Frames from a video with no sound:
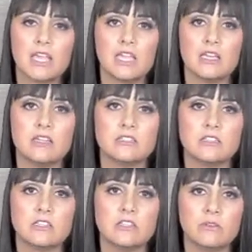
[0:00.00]

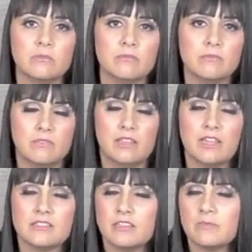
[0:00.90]
And, you know,
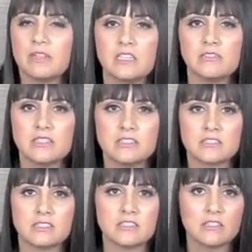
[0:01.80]
like I said, many of us
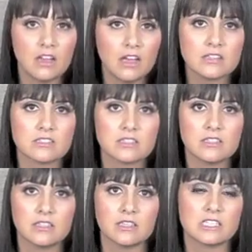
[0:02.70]
did not
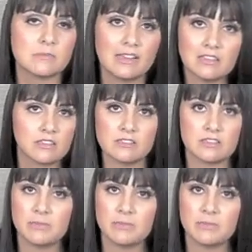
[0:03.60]
expect this.